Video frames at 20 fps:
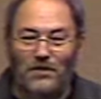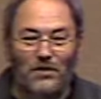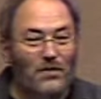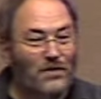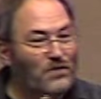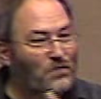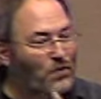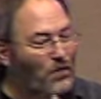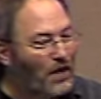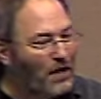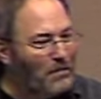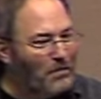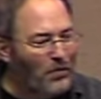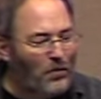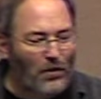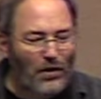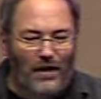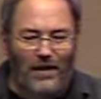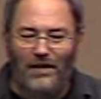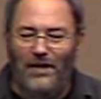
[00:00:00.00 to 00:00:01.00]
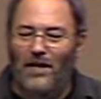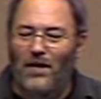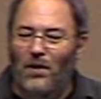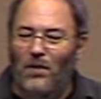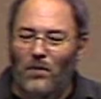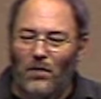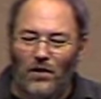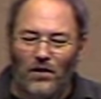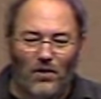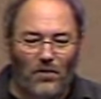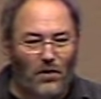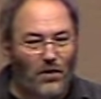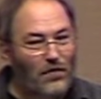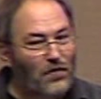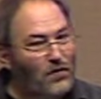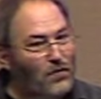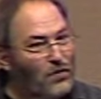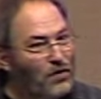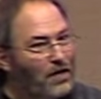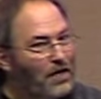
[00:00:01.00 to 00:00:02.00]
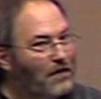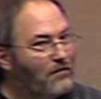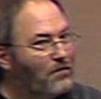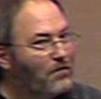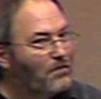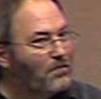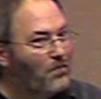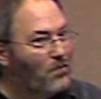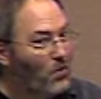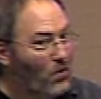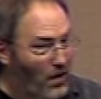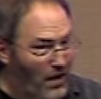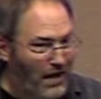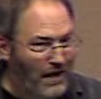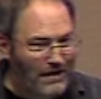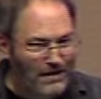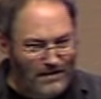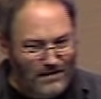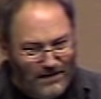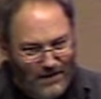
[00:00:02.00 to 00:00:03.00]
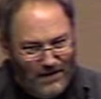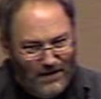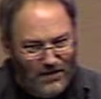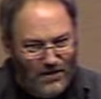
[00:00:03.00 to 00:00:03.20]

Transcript: there was one point where there were 3 different ones.